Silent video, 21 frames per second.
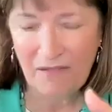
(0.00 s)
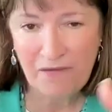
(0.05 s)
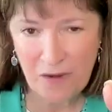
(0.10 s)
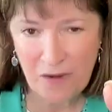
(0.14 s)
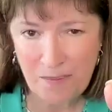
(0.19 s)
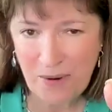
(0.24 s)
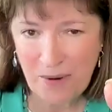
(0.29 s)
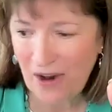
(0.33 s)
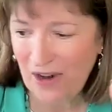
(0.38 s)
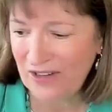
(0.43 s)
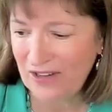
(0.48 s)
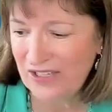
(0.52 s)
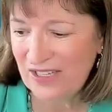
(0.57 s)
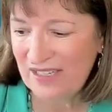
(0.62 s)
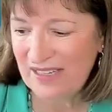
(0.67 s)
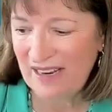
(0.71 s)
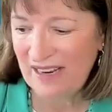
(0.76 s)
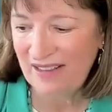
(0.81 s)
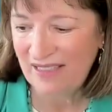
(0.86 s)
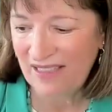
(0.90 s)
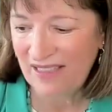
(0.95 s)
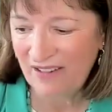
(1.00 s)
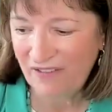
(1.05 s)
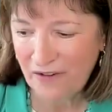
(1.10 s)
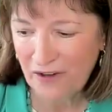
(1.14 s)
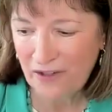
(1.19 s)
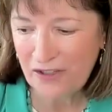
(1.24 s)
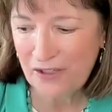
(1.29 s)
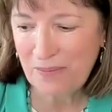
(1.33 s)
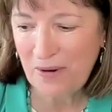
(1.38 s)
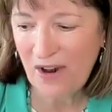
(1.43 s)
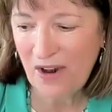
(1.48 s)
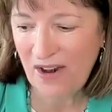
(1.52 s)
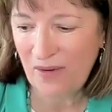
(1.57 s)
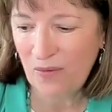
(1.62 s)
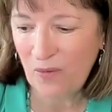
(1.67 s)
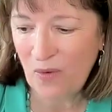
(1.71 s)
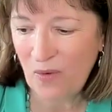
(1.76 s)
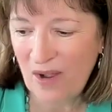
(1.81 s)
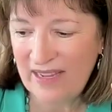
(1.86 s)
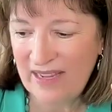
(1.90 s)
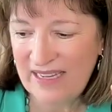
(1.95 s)
a few parts. The first
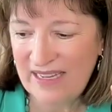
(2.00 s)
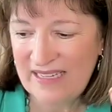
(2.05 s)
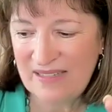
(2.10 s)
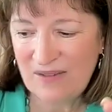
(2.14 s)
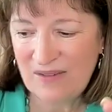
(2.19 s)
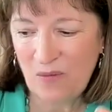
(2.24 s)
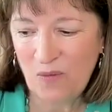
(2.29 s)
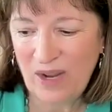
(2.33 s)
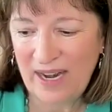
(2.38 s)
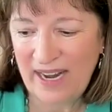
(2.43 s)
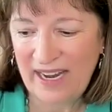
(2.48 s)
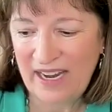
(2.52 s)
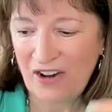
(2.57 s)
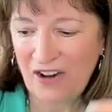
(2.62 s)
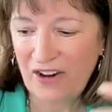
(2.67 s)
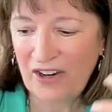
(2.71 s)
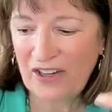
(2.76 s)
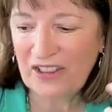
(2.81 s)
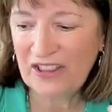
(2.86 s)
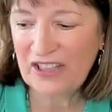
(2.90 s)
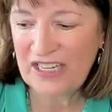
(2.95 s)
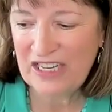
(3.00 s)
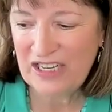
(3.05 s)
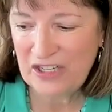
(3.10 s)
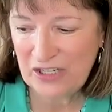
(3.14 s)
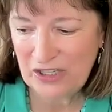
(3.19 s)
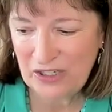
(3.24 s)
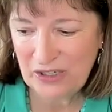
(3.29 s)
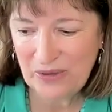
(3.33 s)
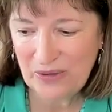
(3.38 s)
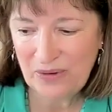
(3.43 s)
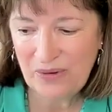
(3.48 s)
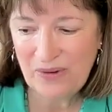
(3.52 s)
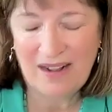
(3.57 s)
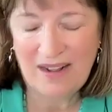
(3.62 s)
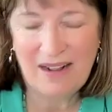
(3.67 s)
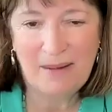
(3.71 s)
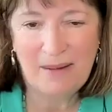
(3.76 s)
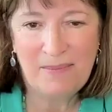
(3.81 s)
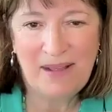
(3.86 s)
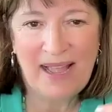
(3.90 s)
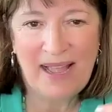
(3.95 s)
part was what I currently do
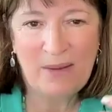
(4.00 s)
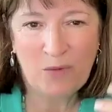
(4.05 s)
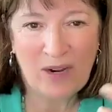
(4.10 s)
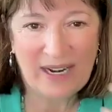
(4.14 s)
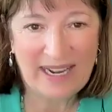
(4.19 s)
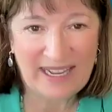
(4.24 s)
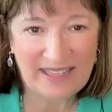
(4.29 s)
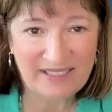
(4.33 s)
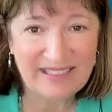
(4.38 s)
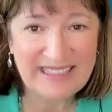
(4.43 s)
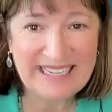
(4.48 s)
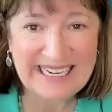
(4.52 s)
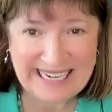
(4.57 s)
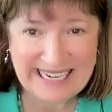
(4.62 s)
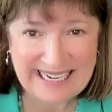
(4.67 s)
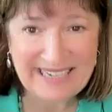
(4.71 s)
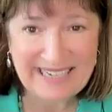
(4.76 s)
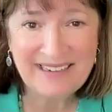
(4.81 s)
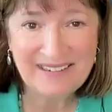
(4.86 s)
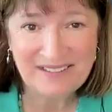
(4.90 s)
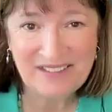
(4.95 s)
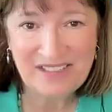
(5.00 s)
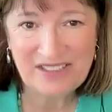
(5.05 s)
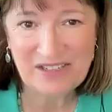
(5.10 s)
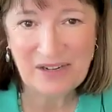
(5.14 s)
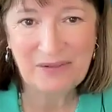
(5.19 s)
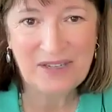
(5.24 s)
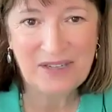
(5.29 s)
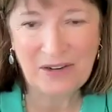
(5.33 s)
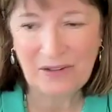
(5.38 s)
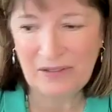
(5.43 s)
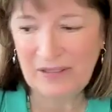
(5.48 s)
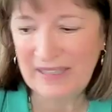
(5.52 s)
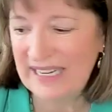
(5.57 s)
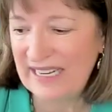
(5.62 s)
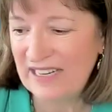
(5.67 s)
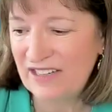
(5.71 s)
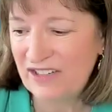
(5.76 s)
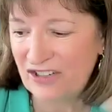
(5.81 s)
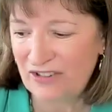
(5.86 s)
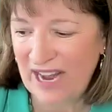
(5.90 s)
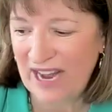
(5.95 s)
and what I lead. So,
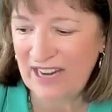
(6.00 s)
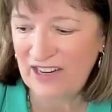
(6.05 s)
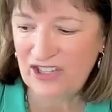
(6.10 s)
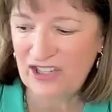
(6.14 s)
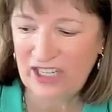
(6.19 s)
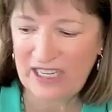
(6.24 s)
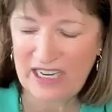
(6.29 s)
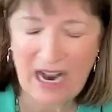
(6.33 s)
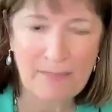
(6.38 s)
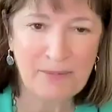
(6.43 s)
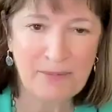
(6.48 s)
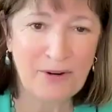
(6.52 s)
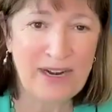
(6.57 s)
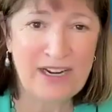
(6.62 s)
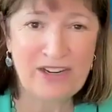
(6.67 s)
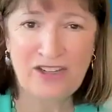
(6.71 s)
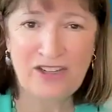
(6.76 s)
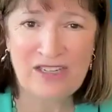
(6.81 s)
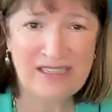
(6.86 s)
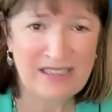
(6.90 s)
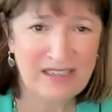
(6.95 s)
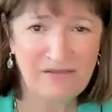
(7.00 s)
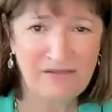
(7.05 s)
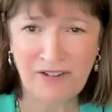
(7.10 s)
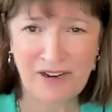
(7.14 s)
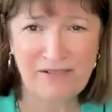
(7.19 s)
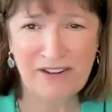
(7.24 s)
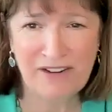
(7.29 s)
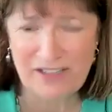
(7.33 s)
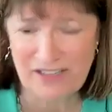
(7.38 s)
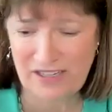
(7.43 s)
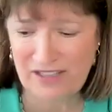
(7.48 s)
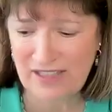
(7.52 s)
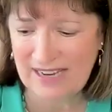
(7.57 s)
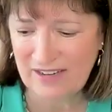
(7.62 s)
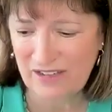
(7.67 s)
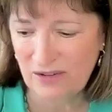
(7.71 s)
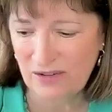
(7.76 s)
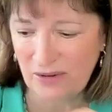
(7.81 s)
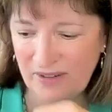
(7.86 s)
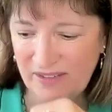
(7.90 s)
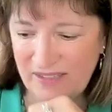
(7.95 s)
leading strategy and operations and fundraising,
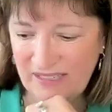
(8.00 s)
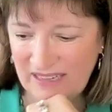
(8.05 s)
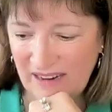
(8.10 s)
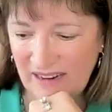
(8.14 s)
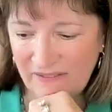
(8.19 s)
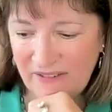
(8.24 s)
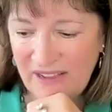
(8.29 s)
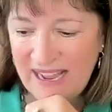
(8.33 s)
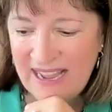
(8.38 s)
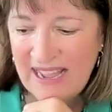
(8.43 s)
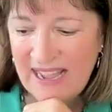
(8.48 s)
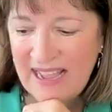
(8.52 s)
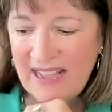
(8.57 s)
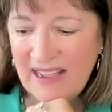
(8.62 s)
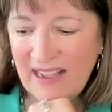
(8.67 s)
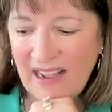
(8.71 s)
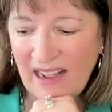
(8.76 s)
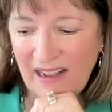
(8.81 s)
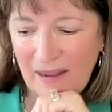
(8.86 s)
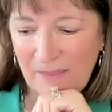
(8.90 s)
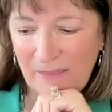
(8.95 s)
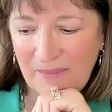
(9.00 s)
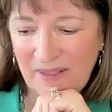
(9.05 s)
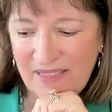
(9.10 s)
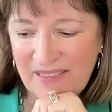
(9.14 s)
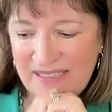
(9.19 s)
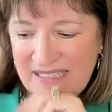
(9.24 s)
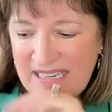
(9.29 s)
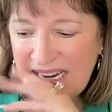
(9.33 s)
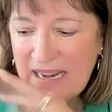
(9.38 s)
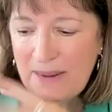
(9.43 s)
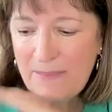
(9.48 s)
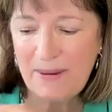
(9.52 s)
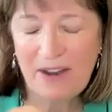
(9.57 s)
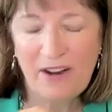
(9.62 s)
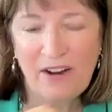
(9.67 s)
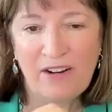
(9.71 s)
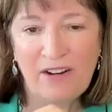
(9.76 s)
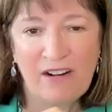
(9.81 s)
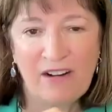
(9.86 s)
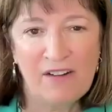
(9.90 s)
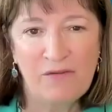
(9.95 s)
that sort of stuff. The second
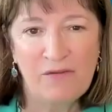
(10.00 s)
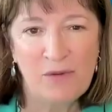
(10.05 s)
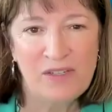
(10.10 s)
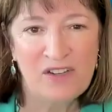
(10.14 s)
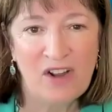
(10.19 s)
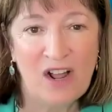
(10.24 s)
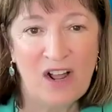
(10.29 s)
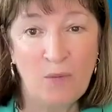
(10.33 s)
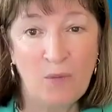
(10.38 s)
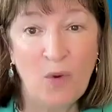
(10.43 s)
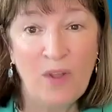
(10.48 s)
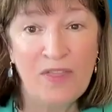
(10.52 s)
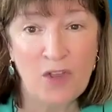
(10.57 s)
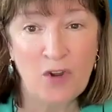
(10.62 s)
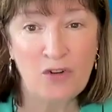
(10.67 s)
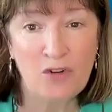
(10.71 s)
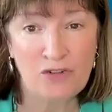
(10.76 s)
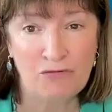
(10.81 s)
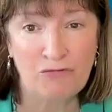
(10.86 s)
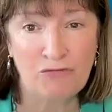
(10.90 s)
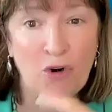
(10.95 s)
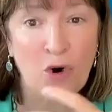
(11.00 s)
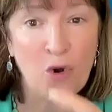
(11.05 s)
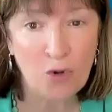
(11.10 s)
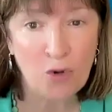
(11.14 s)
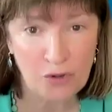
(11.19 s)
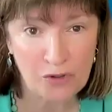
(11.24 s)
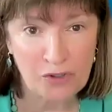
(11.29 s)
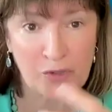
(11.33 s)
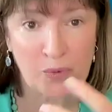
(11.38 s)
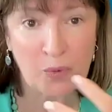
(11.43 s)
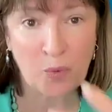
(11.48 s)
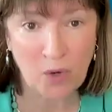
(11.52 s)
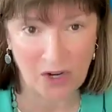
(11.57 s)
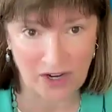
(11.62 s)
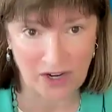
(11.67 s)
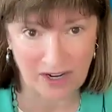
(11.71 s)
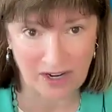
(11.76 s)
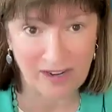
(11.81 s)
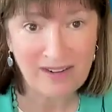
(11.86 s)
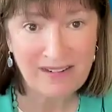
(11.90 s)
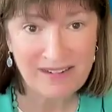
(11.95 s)
paragraph was on what those roles
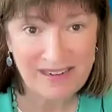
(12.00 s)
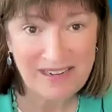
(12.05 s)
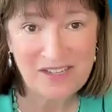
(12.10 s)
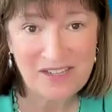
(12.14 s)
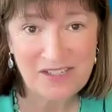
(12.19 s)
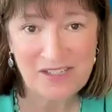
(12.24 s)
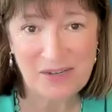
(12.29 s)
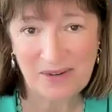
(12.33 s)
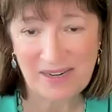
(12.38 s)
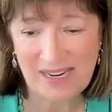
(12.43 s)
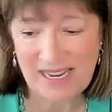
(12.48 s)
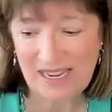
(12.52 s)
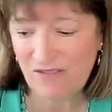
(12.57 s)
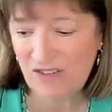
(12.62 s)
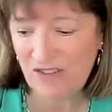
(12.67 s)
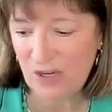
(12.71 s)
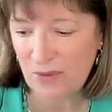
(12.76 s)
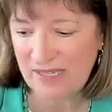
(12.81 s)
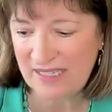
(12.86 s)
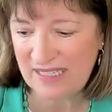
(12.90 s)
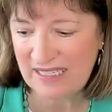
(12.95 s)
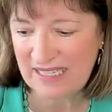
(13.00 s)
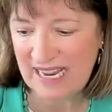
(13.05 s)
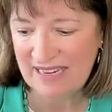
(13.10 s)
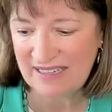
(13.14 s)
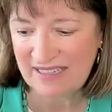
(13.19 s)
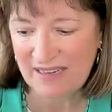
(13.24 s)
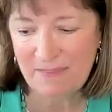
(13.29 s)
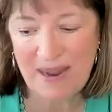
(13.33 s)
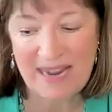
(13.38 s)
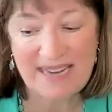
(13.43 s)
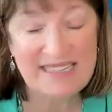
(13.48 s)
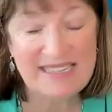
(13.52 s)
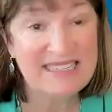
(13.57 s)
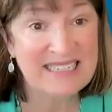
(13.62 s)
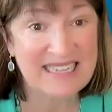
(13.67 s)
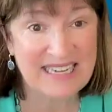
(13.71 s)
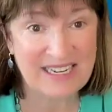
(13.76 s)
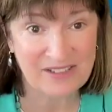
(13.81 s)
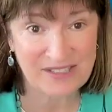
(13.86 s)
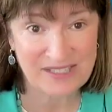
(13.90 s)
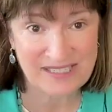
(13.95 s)
were. So it gives you a sense of my
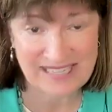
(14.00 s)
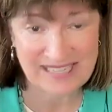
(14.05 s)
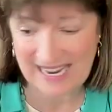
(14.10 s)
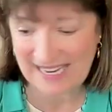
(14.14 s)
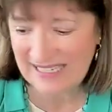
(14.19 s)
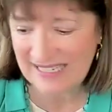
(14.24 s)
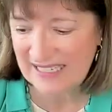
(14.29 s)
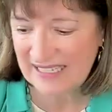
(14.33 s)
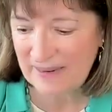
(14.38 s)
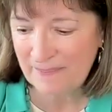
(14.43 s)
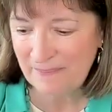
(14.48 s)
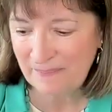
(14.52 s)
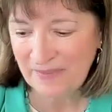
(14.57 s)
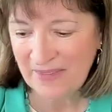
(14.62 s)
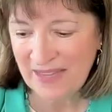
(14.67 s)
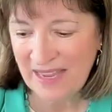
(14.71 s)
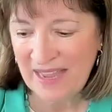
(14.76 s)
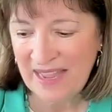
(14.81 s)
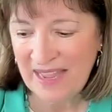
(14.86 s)
skill sets.